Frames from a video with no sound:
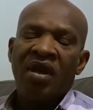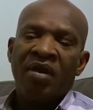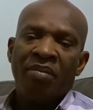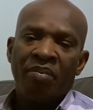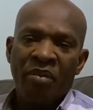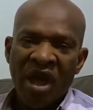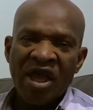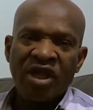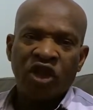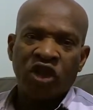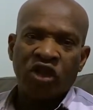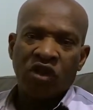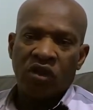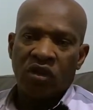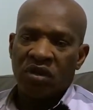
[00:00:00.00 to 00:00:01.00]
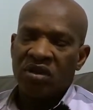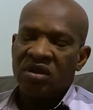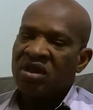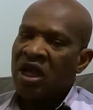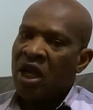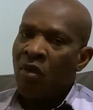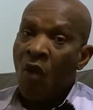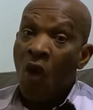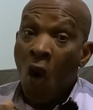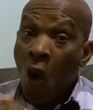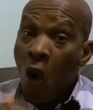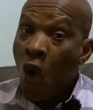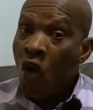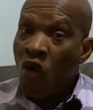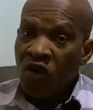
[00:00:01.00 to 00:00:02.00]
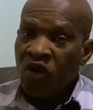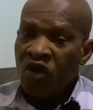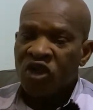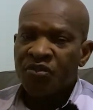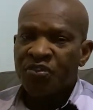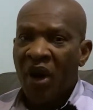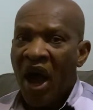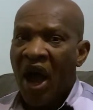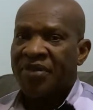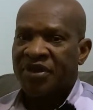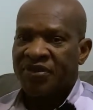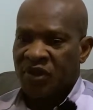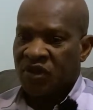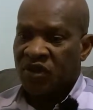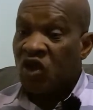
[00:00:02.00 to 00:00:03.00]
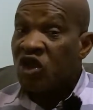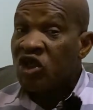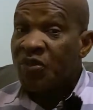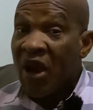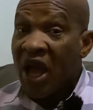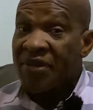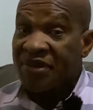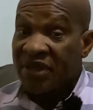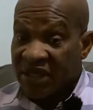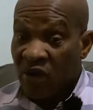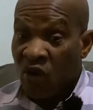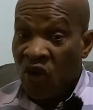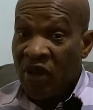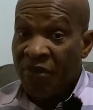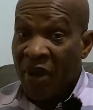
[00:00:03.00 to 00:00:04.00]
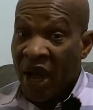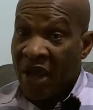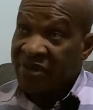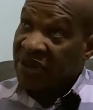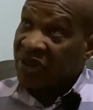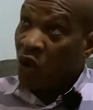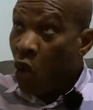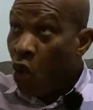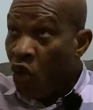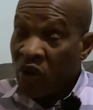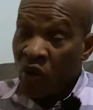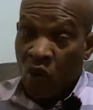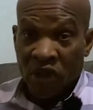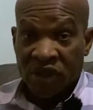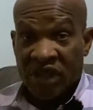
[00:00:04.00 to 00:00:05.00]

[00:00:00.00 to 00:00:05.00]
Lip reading: make sure that all those pipes, because those pipes are the only pipes that all the water,